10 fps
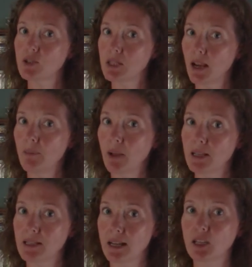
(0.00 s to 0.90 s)
you stay up
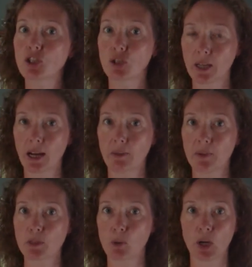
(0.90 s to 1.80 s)
last night that you'd get up
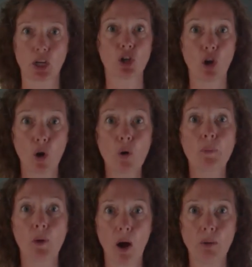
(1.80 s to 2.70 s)
this morning, no
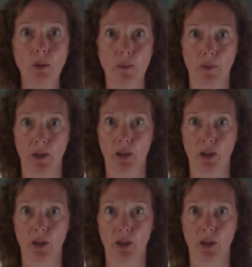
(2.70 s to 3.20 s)
problem.